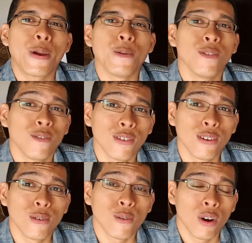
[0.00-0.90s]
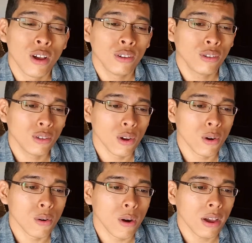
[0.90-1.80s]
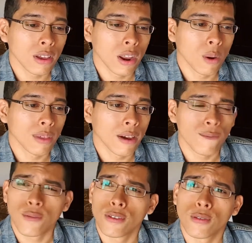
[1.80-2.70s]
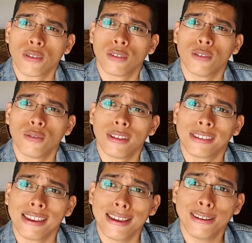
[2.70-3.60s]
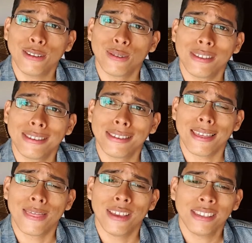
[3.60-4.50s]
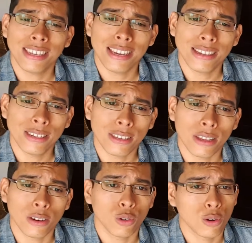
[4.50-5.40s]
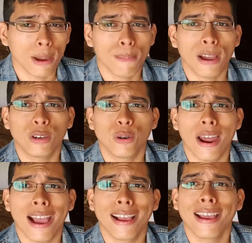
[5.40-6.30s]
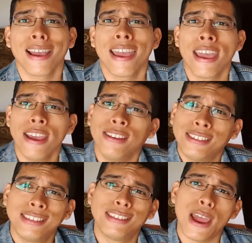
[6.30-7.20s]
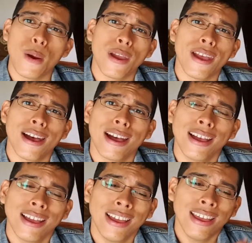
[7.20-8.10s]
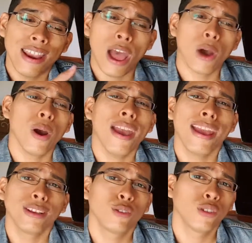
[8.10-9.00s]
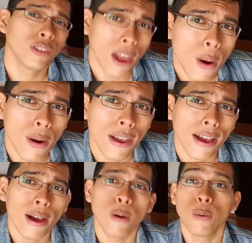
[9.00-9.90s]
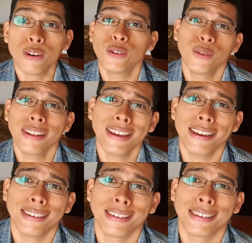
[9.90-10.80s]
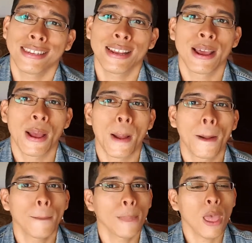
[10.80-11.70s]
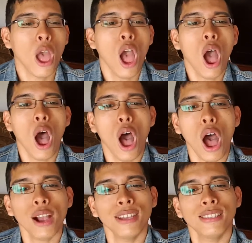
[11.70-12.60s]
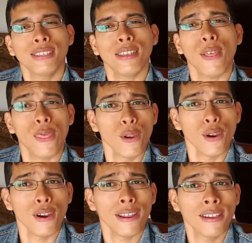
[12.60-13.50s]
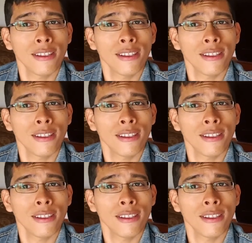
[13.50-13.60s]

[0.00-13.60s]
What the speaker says: review. So, you know, without further ado, let's get into this. This is, track by track, Hysteria. Now, Hysteria was released August 3rd,